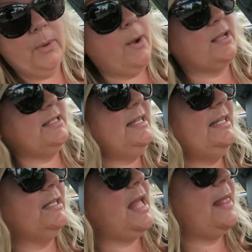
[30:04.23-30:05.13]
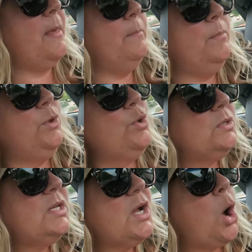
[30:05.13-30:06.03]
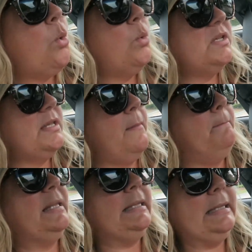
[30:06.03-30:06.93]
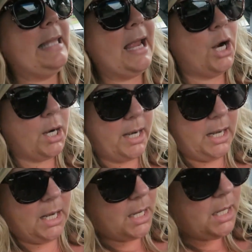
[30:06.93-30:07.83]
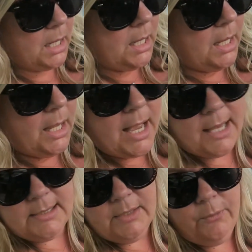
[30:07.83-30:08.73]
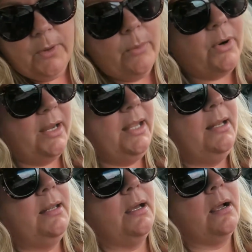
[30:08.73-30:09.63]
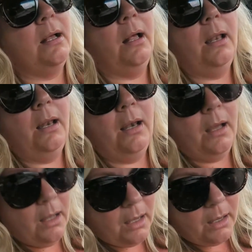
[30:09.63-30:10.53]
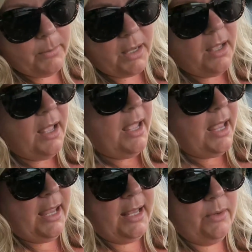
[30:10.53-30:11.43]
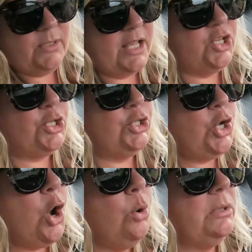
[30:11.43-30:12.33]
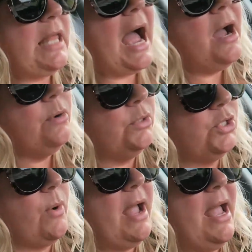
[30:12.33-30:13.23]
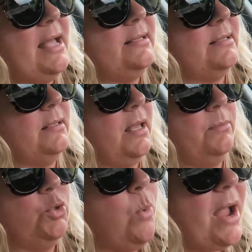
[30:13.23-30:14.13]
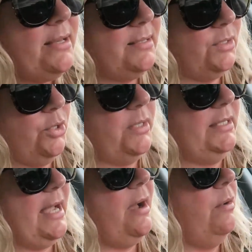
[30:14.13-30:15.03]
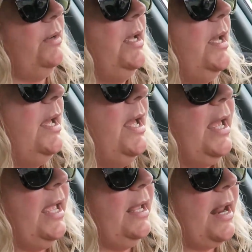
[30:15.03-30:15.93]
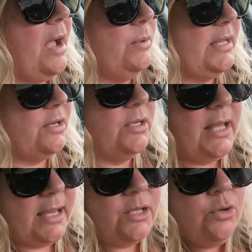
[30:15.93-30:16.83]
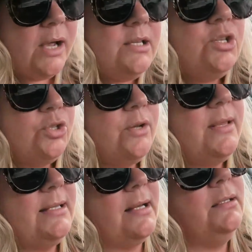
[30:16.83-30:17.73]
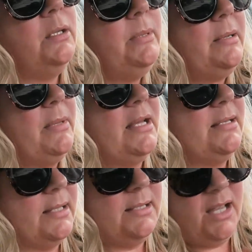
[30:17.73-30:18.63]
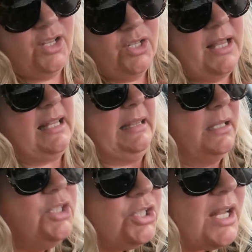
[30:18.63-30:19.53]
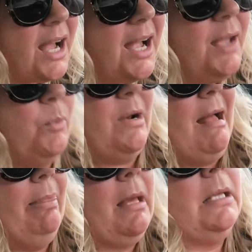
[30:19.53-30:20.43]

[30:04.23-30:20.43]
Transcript: we walked in and like the music was blaring as if we were in the club and it was like so loud. So I asked them twice to turn it down and I was actually like, could you guys just turn that down a little bit? I'm like, cause it's, it's like lunchtime. We're not in the